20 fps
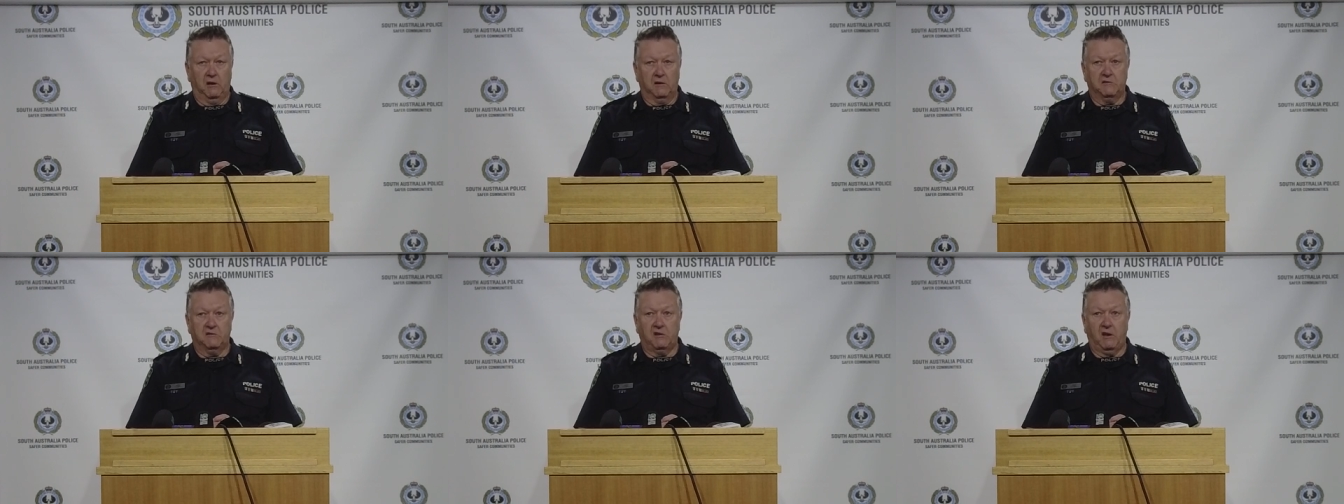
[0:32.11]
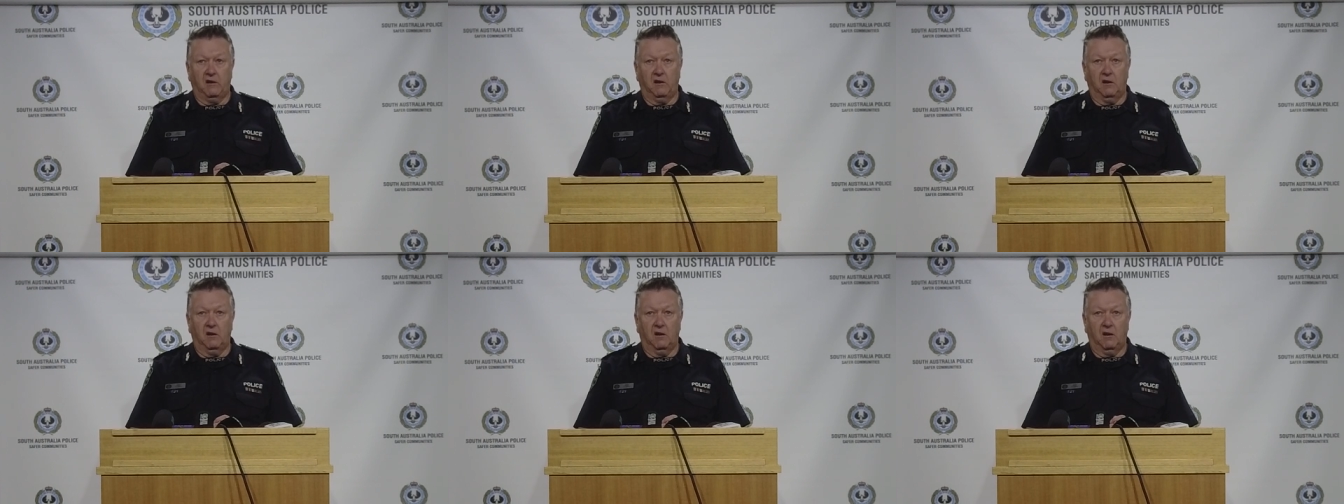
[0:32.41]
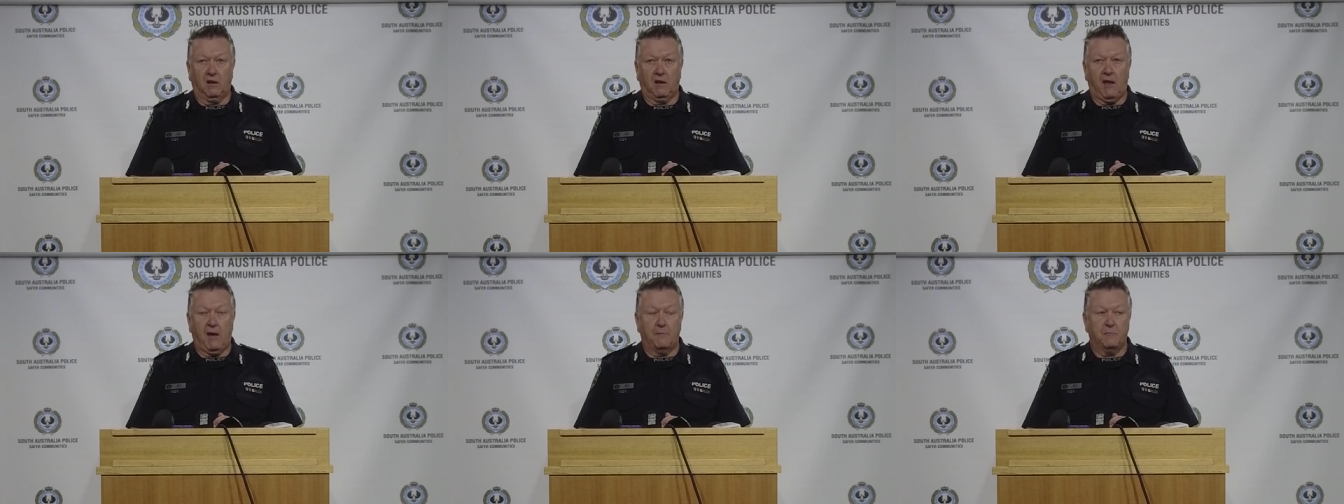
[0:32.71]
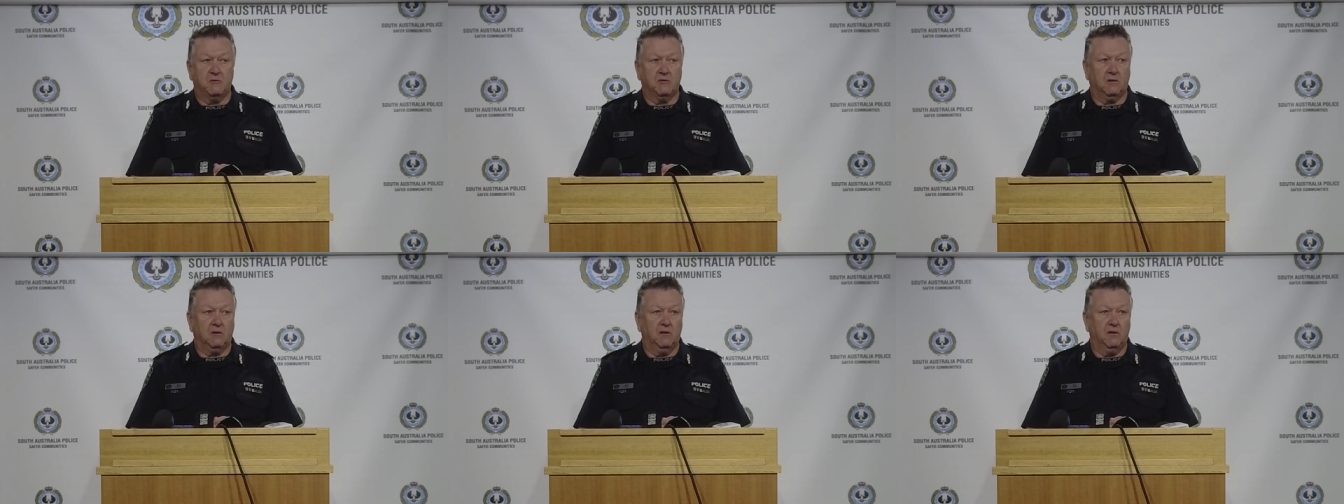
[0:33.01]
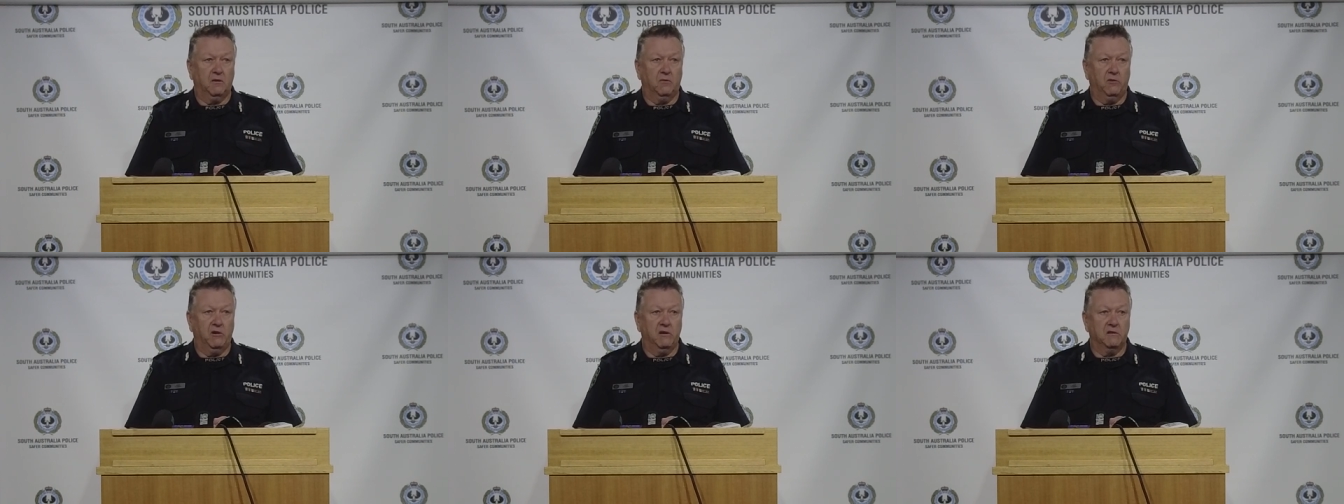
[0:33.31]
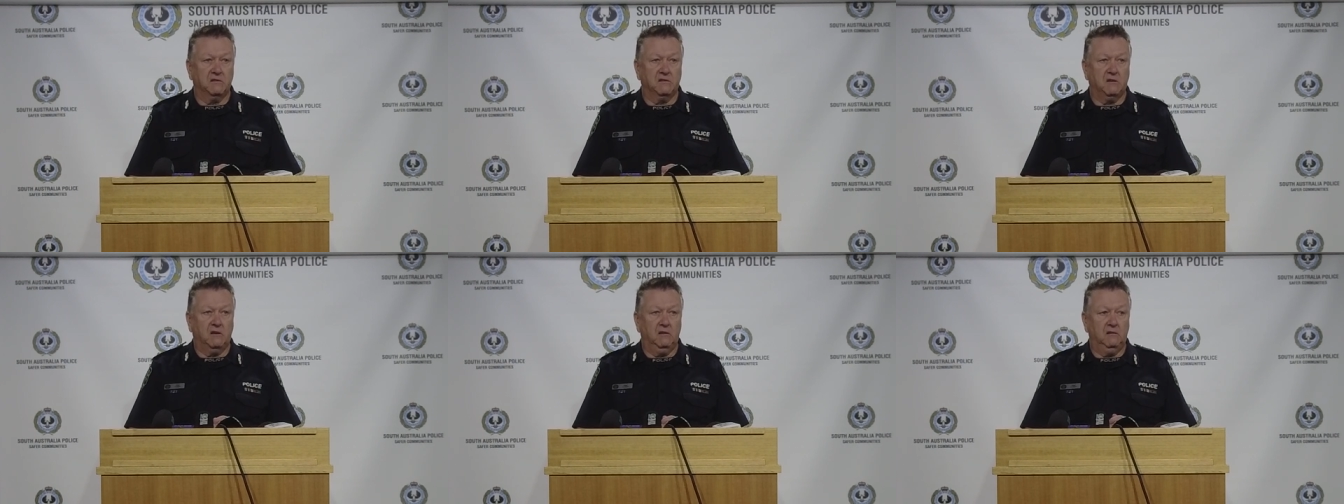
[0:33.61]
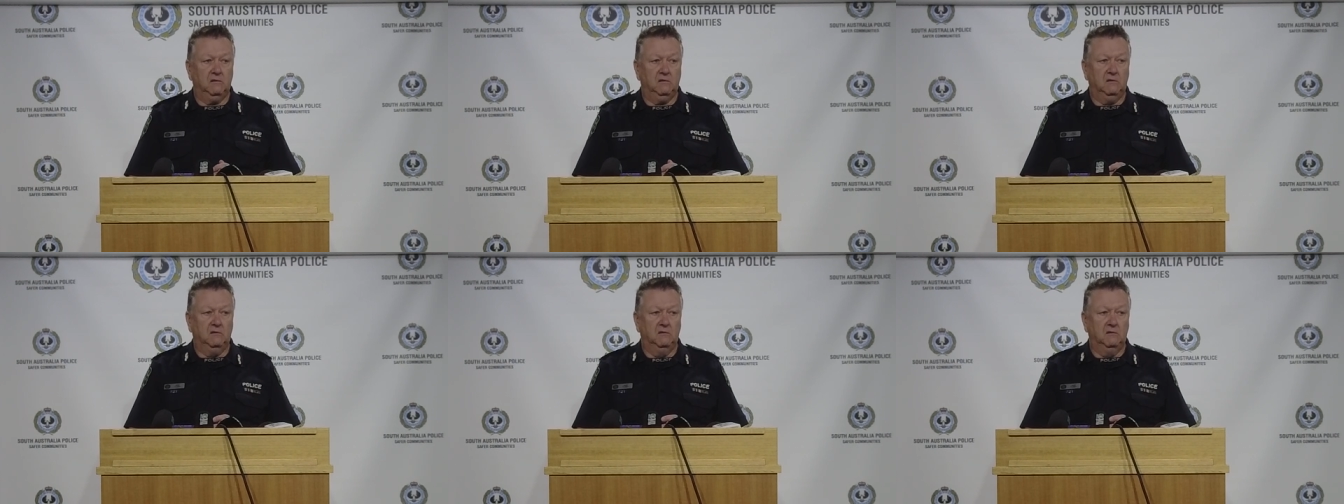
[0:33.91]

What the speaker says: seated in a capsule in the rear seat.